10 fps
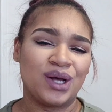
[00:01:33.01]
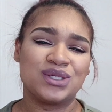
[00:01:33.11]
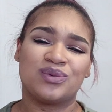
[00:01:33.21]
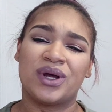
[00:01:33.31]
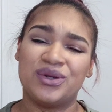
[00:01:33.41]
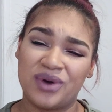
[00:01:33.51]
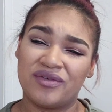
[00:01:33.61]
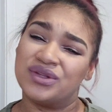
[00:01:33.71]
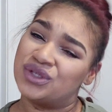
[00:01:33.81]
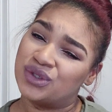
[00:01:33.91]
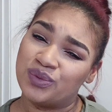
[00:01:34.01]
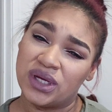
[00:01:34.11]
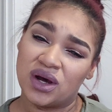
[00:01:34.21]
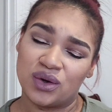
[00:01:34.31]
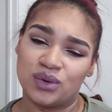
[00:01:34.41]
Also, I do have a two
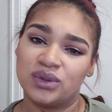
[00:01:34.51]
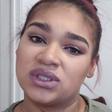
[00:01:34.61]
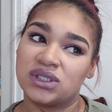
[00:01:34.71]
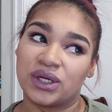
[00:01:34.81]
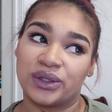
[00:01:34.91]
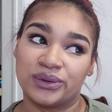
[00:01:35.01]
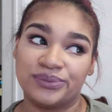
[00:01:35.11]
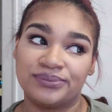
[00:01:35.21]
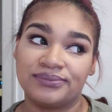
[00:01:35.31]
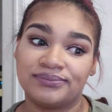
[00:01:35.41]
week old. So